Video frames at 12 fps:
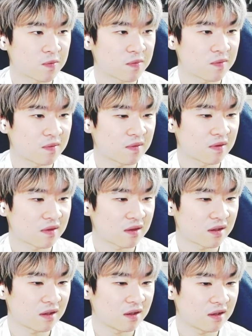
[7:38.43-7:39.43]

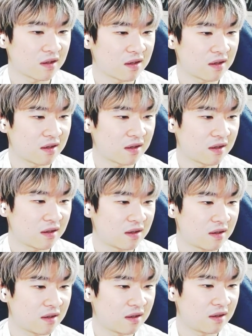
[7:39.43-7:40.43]

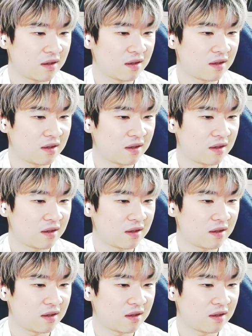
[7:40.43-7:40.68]
No one is speaking in this clip.